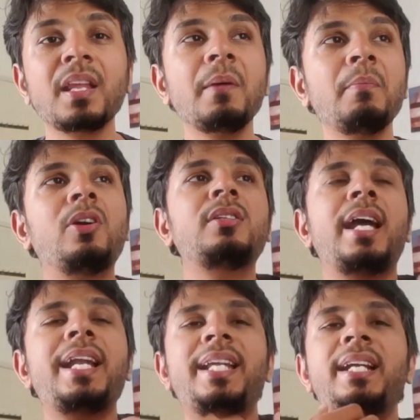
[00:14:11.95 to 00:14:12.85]
Because
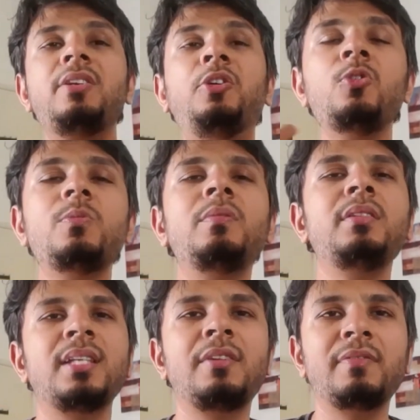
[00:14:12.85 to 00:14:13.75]
at the end, humans
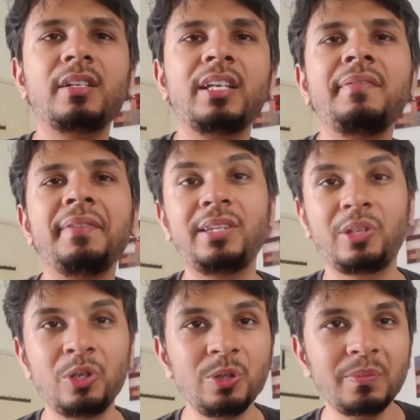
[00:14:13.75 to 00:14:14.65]
are working with
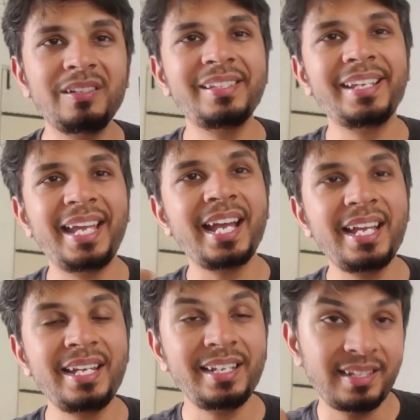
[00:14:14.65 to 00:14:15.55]
humans. AI
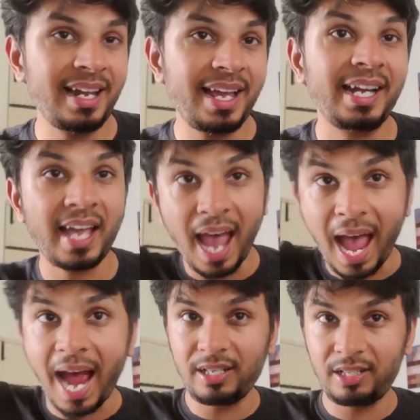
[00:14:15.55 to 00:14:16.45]
is an aid
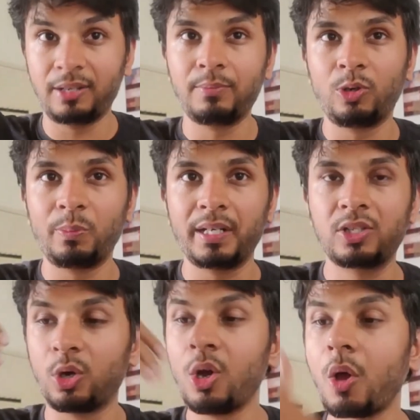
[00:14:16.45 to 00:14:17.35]
at the moment.
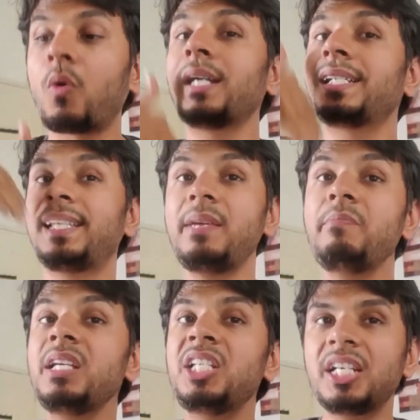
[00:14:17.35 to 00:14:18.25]
So what's
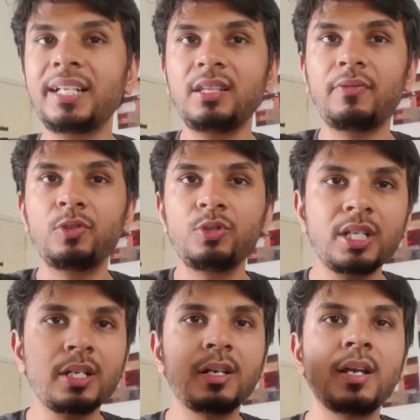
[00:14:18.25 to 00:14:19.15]
immediate in the future?